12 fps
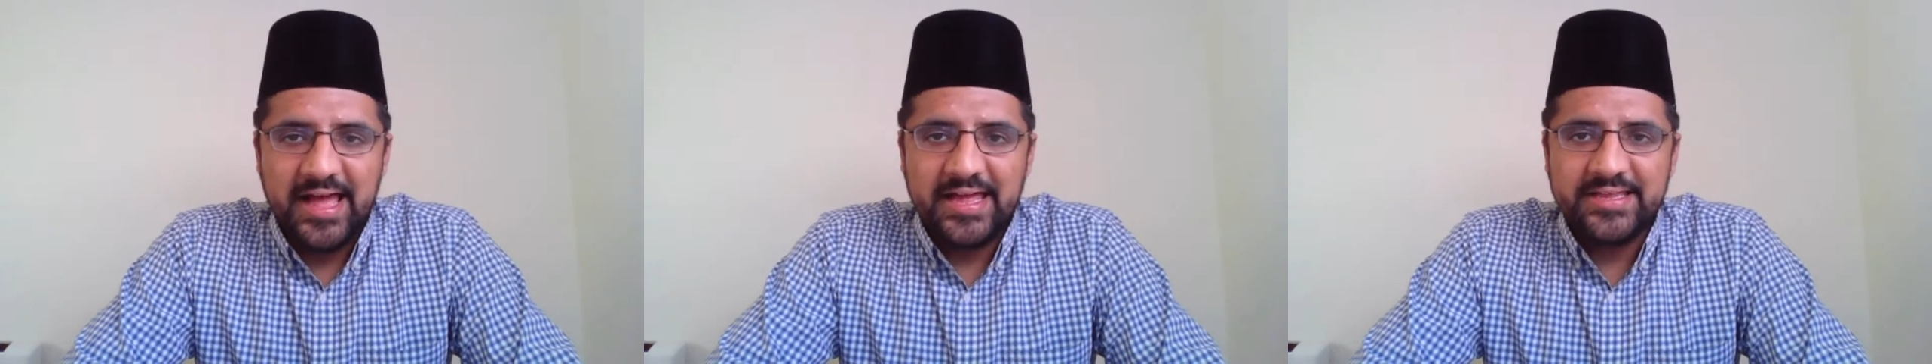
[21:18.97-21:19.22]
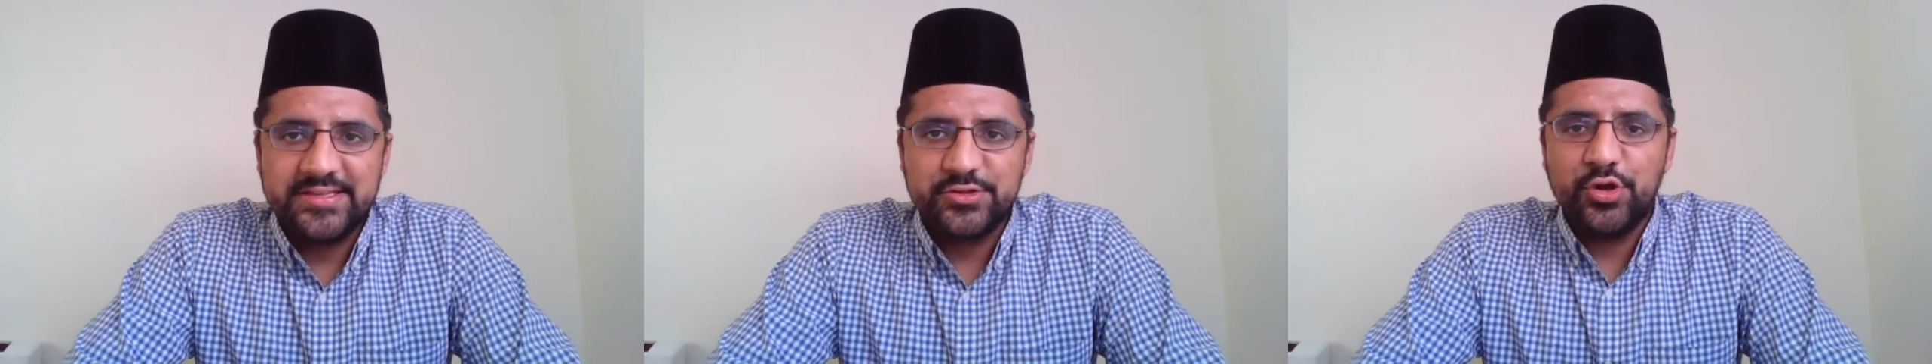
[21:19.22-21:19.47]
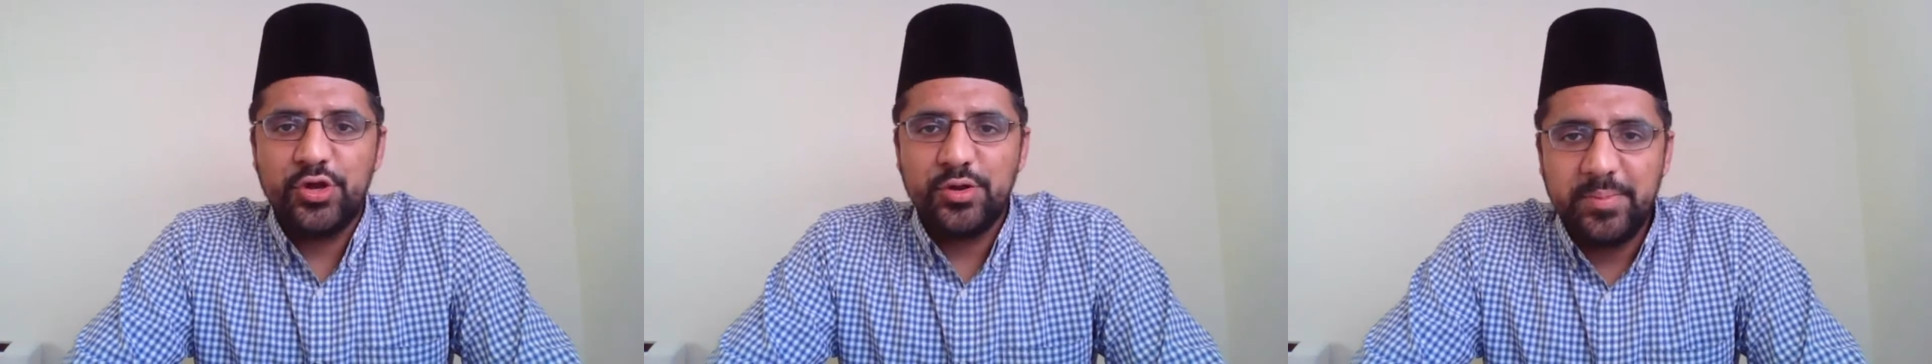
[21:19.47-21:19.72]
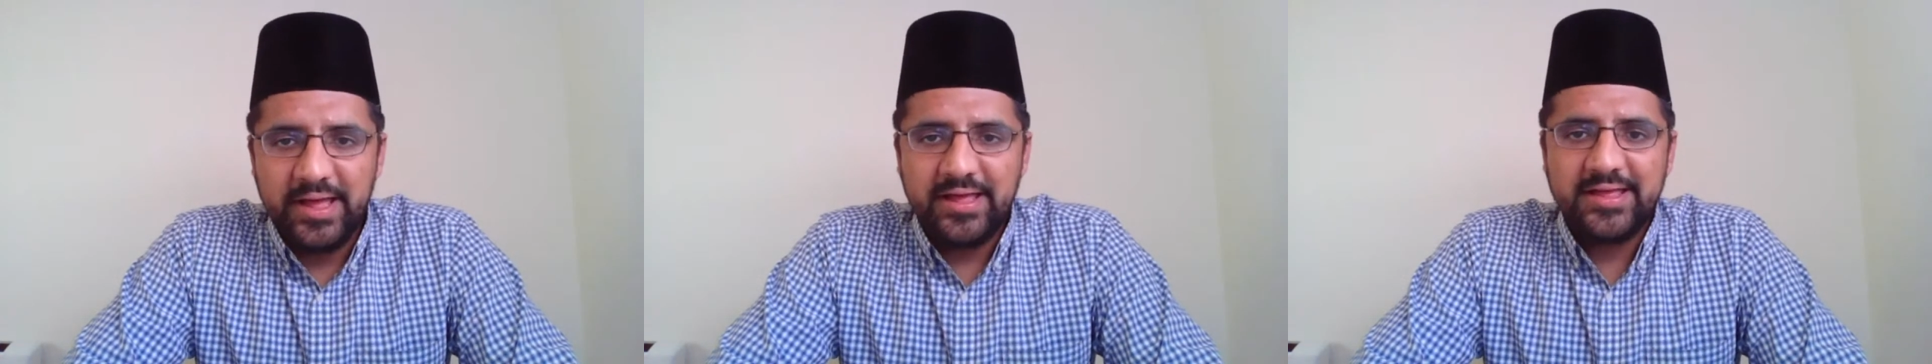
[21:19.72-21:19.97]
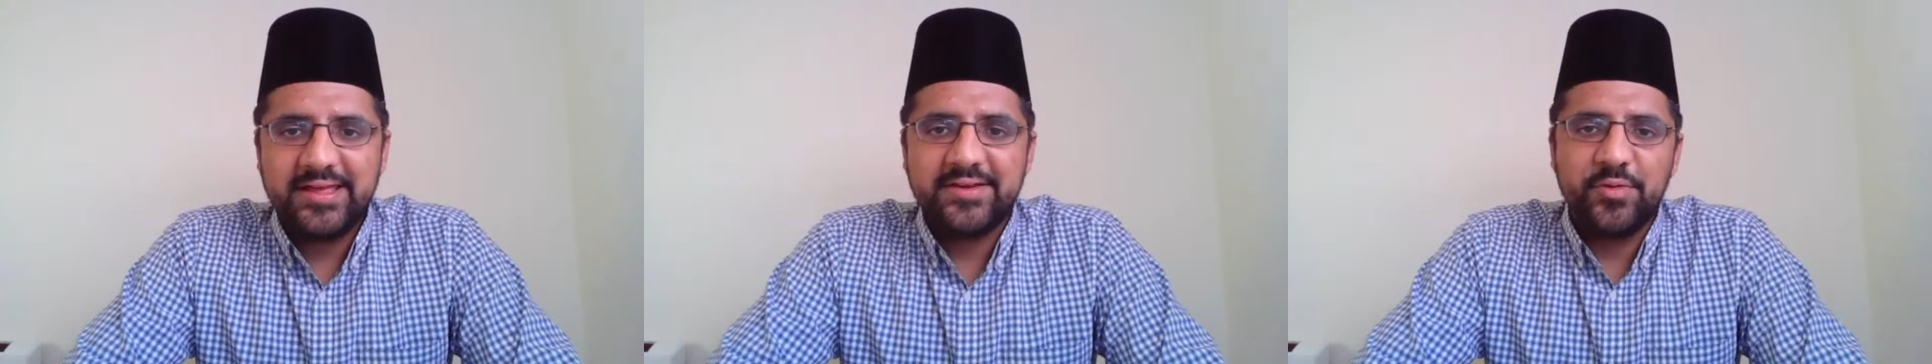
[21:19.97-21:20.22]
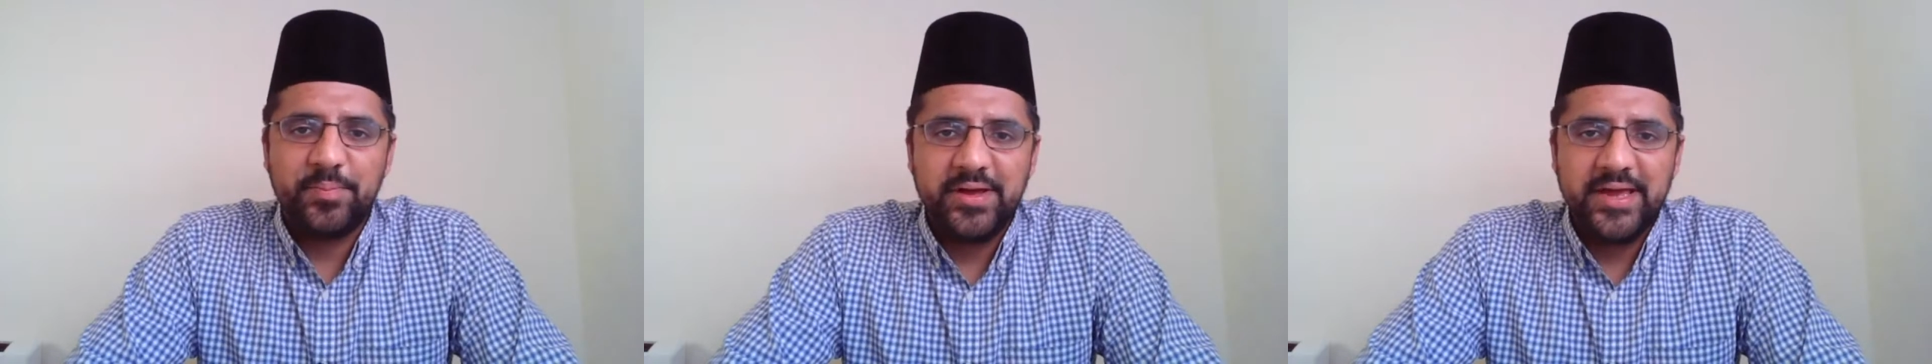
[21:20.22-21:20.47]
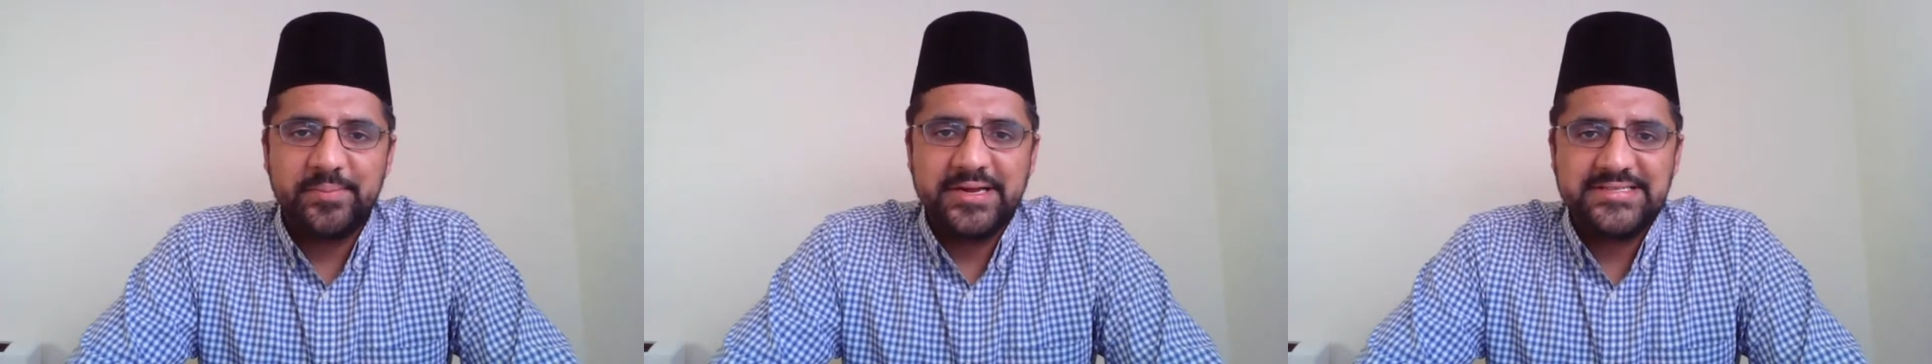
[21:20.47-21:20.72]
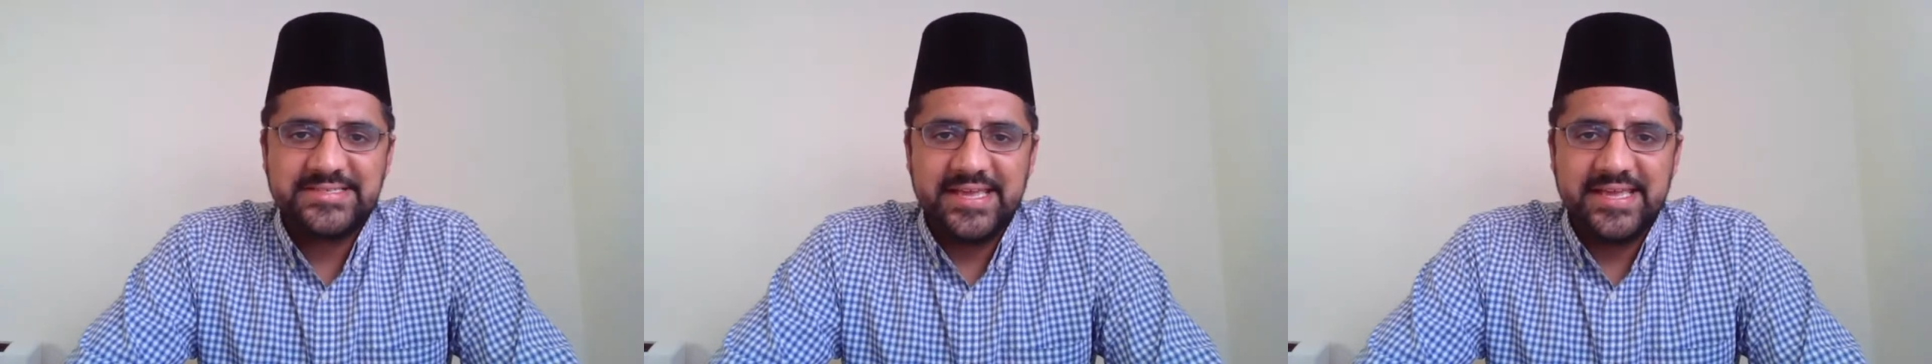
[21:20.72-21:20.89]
And Dolbach replied by